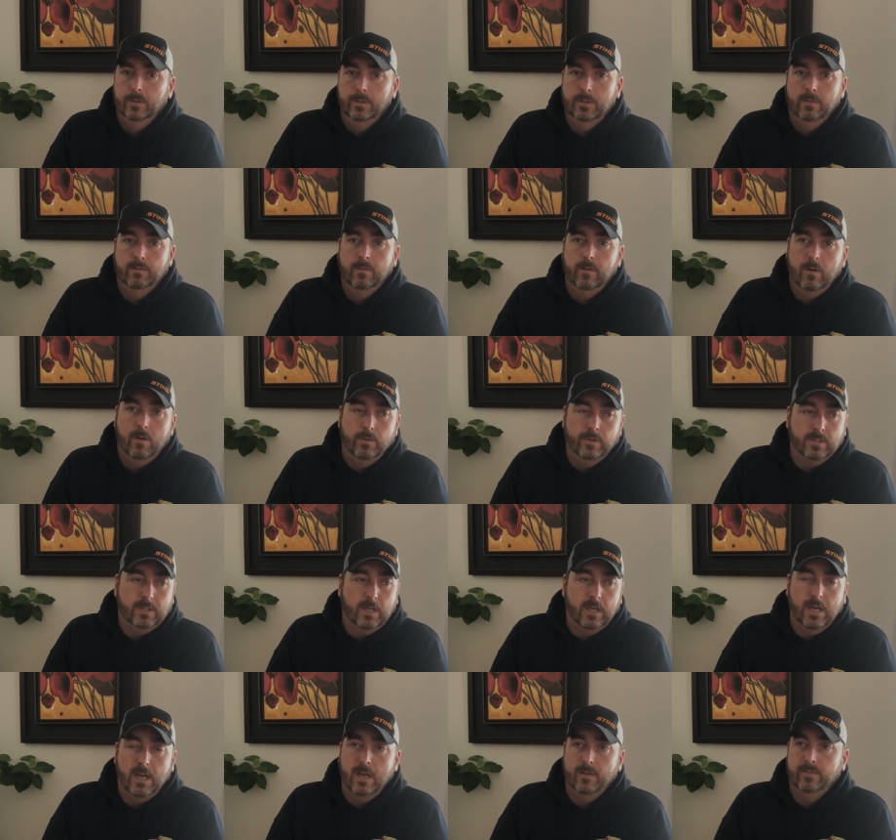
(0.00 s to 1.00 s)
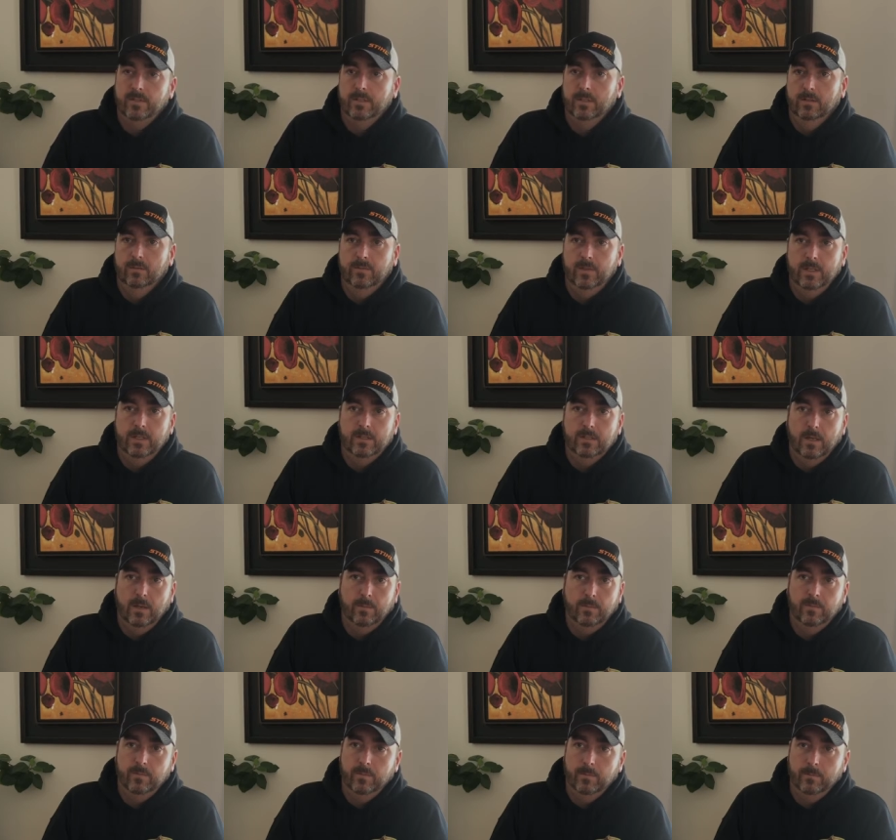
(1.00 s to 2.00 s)
You've always got to have silt fence
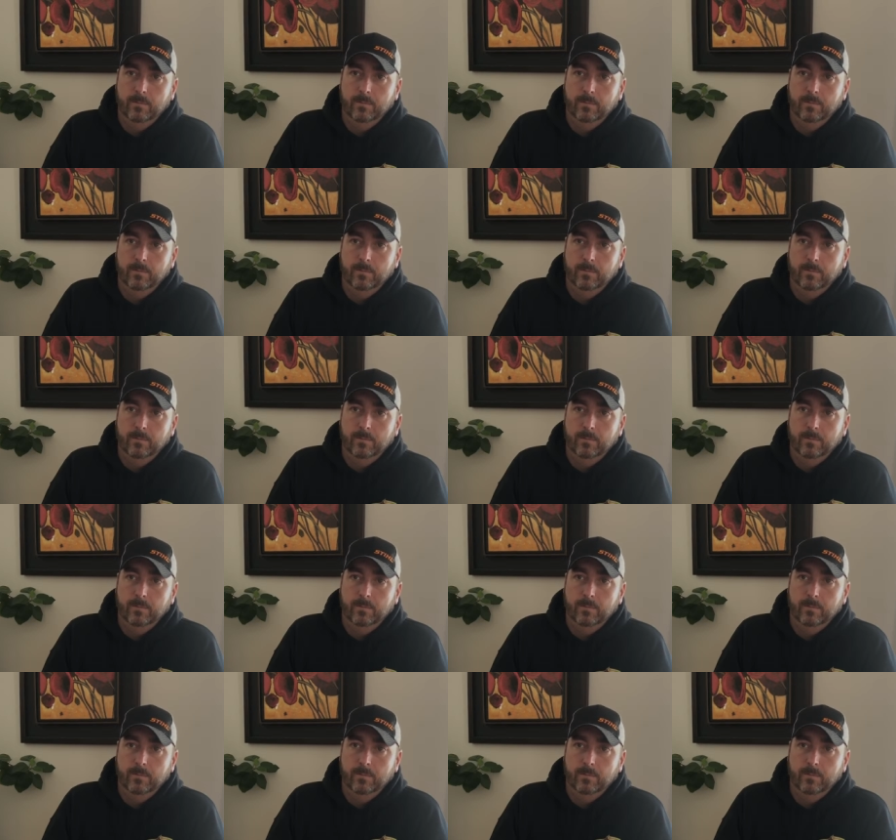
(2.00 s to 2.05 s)
up,